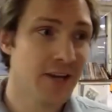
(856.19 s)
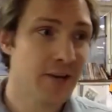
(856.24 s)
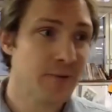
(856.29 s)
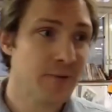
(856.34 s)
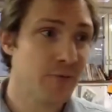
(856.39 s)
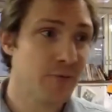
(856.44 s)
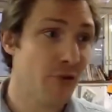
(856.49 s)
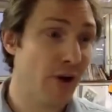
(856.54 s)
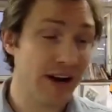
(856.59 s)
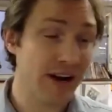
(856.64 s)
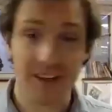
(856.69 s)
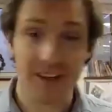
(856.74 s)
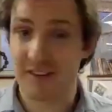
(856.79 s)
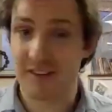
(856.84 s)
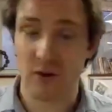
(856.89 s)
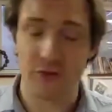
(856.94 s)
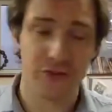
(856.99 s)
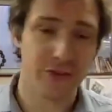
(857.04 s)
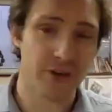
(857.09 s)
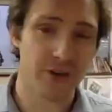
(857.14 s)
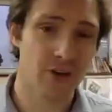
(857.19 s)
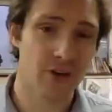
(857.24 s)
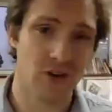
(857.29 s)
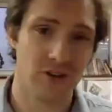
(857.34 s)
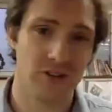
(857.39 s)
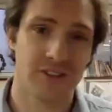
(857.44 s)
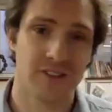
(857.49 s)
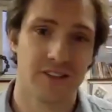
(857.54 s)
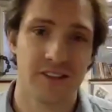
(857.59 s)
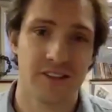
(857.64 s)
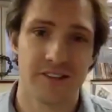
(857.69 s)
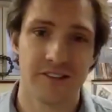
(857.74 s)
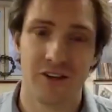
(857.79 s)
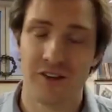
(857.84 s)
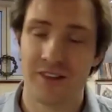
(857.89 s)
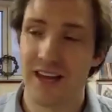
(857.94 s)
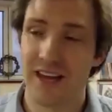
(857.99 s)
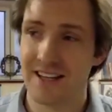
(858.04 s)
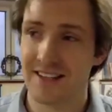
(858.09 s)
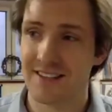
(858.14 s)
reconciled to God,
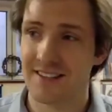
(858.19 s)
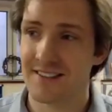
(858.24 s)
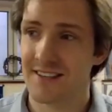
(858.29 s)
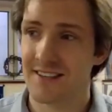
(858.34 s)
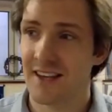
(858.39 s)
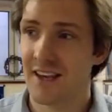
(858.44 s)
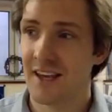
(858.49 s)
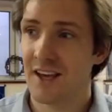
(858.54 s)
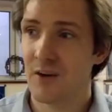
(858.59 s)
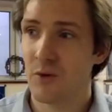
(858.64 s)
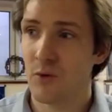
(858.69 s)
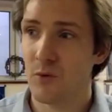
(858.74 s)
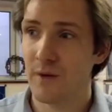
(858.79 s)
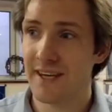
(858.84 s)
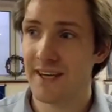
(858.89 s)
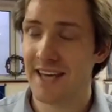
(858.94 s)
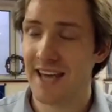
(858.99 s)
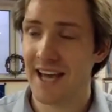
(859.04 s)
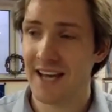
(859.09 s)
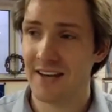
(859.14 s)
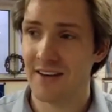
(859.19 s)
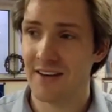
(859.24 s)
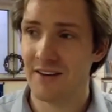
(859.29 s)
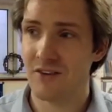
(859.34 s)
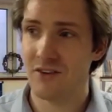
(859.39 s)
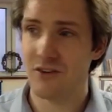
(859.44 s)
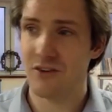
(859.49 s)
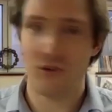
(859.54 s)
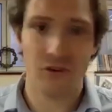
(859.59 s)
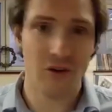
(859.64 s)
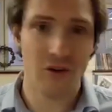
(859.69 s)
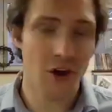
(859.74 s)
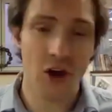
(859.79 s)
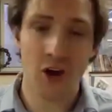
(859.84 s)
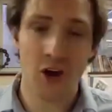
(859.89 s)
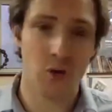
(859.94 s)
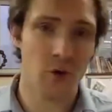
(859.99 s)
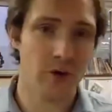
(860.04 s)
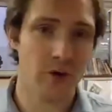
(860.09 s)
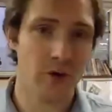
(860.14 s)
so that we can
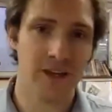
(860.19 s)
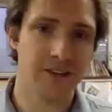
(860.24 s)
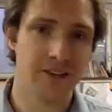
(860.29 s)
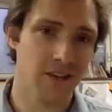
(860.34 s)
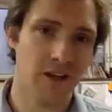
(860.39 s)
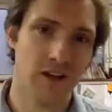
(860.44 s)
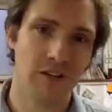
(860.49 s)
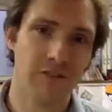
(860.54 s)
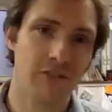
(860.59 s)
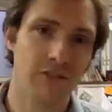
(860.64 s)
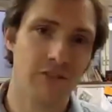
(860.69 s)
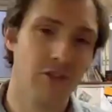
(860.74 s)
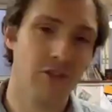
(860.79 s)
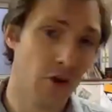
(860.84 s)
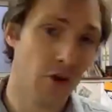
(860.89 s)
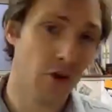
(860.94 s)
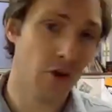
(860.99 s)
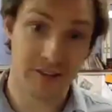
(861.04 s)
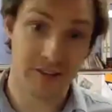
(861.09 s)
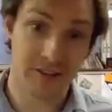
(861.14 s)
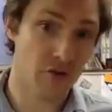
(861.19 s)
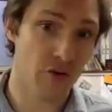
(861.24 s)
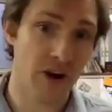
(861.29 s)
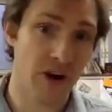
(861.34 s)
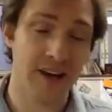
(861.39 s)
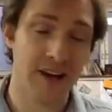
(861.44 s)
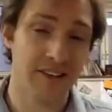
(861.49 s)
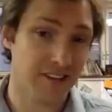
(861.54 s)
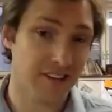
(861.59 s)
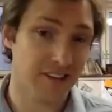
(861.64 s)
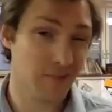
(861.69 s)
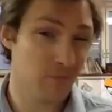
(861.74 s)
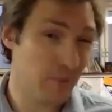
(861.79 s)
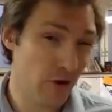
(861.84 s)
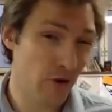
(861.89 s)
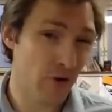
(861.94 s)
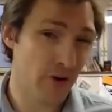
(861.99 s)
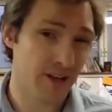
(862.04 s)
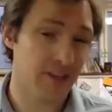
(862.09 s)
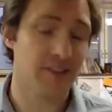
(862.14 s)
know his love, know his grace,
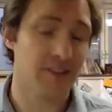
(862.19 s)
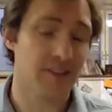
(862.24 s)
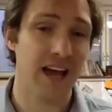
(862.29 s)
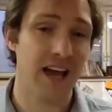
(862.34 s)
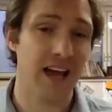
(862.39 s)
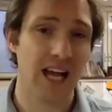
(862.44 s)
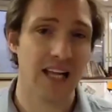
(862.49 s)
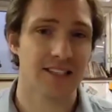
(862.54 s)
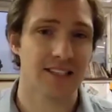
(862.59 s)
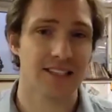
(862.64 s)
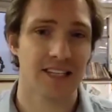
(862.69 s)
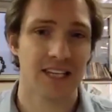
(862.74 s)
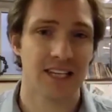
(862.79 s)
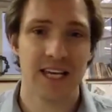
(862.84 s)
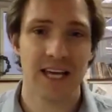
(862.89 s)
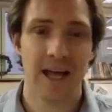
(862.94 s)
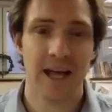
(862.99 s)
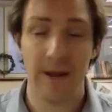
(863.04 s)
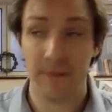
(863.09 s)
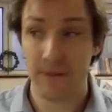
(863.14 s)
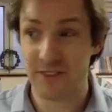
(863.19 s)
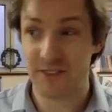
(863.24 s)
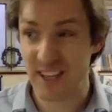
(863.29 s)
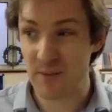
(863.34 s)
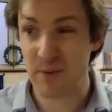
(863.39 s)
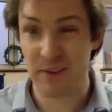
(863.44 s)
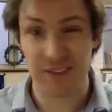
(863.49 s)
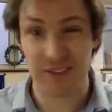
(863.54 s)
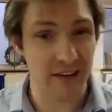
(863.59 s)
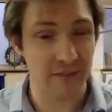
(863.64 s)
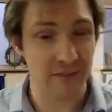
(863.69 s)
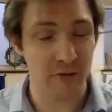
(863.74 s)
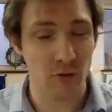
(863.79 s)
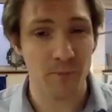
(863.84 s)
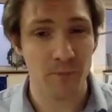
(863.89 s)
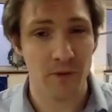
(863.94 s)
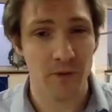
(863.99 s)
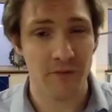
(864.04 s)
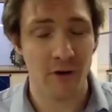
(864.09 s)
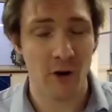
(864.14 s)
experience that at the deepest level
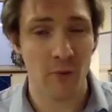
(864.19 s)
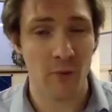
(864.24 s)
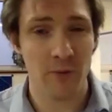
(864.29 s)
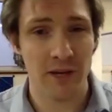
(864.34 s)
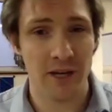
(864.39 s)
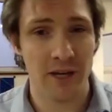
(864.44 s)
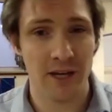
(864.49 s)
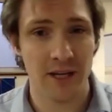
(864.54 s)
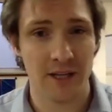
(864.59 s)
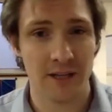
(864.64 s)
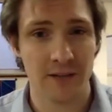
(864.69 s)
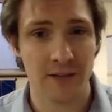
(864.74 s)
of our being.